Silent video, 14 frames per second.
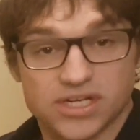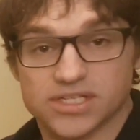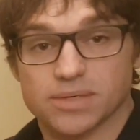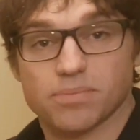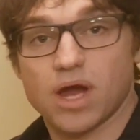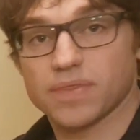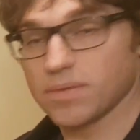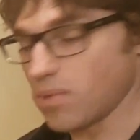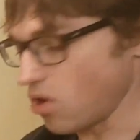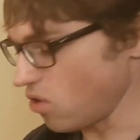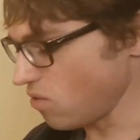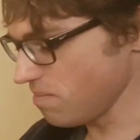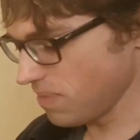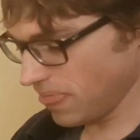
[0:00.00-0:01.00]
it is, I brought them
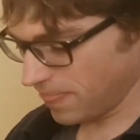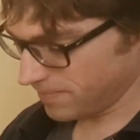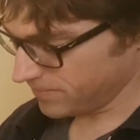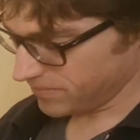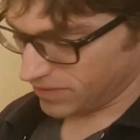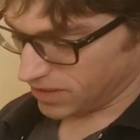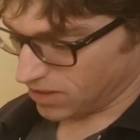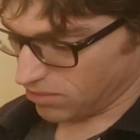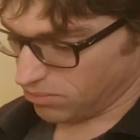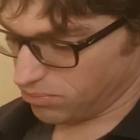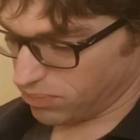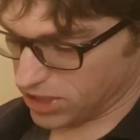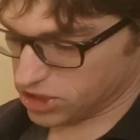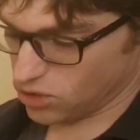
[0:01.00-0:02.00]
home,
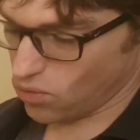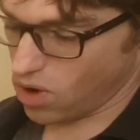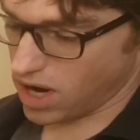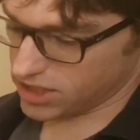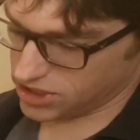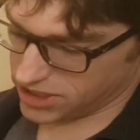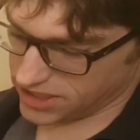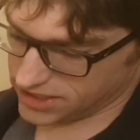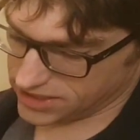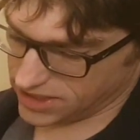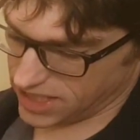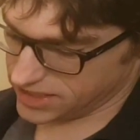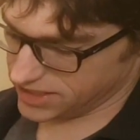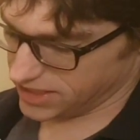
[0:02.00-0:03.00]
pressure washed the
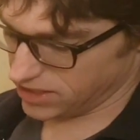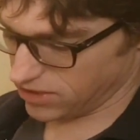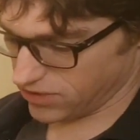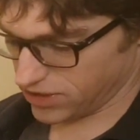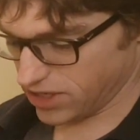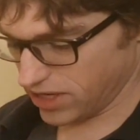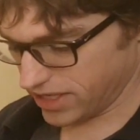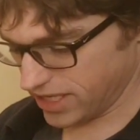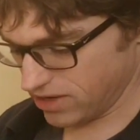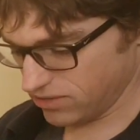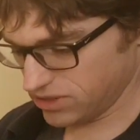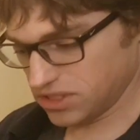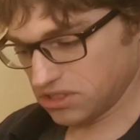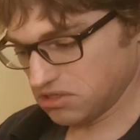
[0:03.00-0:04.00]
inside to get all the gunk
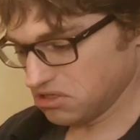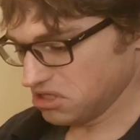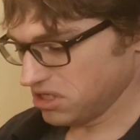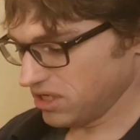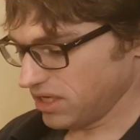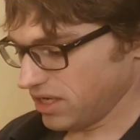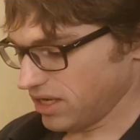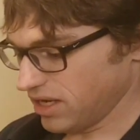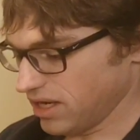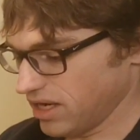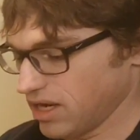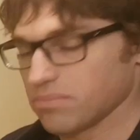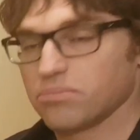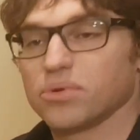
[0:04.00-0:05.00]
out,
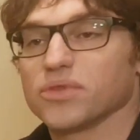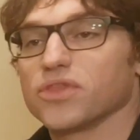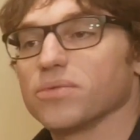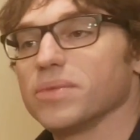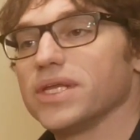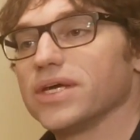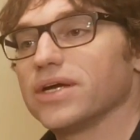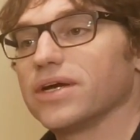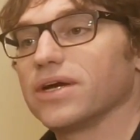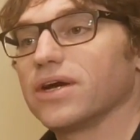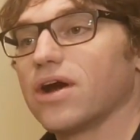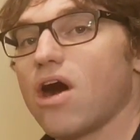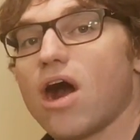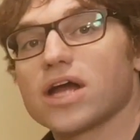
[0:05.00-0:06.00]
put them in
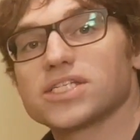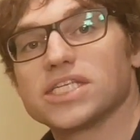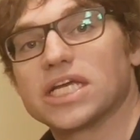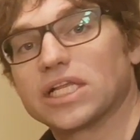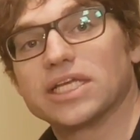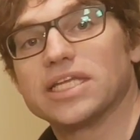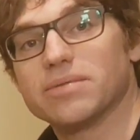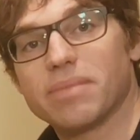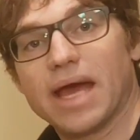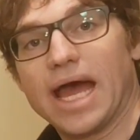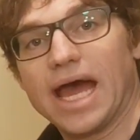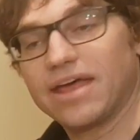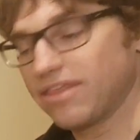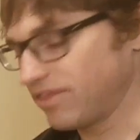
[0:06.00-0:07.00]
a OxyClean
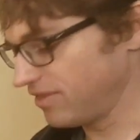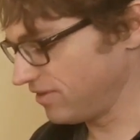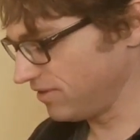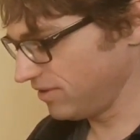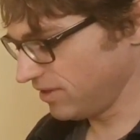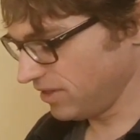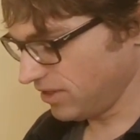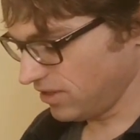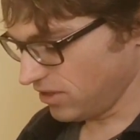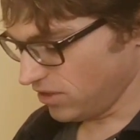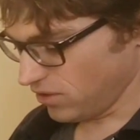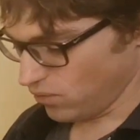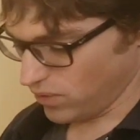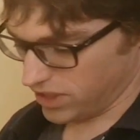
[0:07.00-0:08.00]
bath,
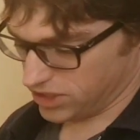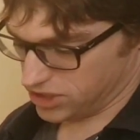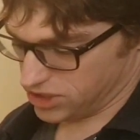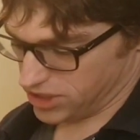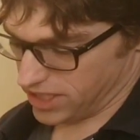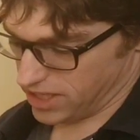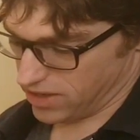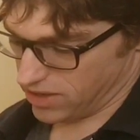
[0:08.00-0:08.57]
which